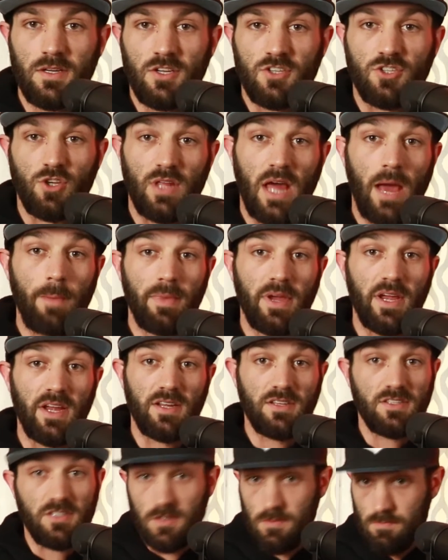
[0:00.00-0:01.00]
So that
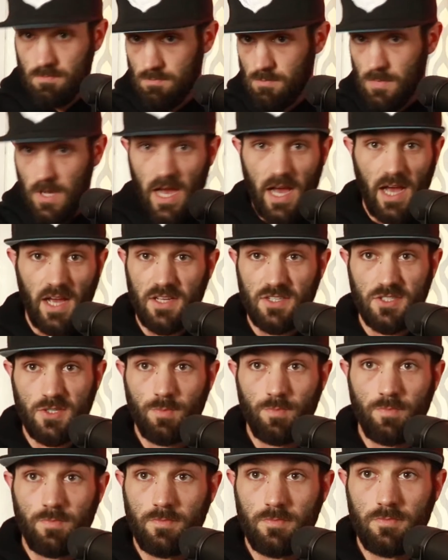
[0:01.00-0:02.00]
means, as
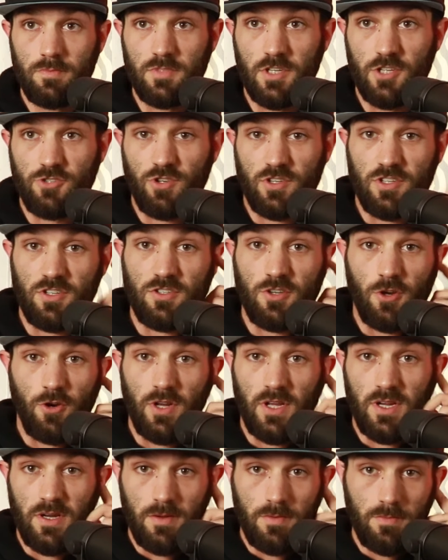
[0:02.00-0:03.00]
District
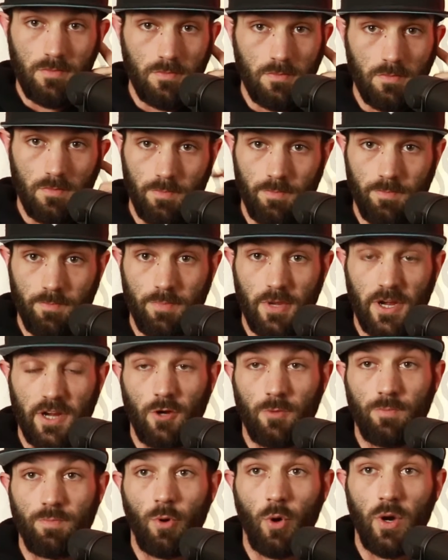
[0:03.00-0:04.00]
Attorney
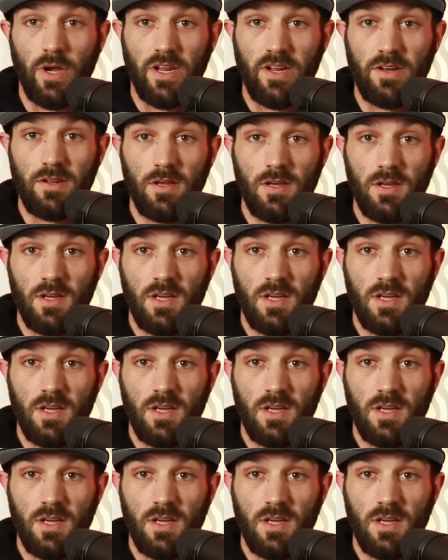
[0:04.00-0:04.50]
Binger pointed,